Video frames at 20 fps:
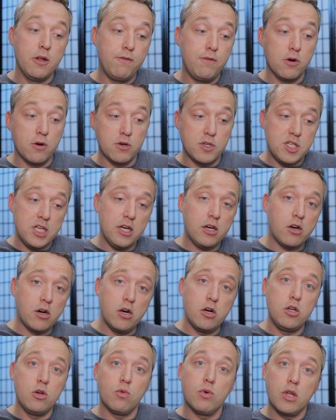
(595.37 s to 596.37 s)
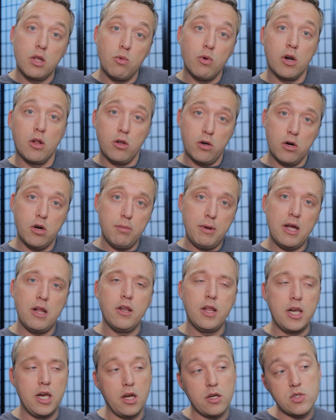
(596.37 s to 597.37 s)
If you're a tinker and you really want to learn
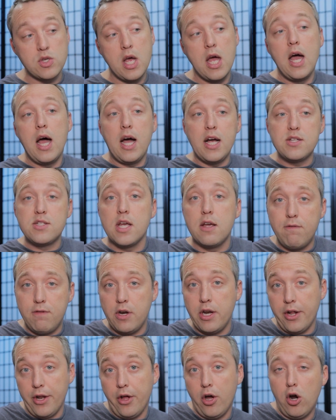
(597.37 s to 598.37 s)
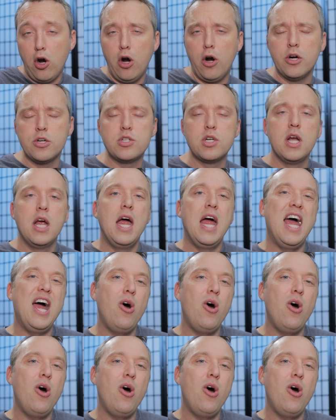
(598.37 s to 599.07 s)
about Linux, I say vanilla Arch.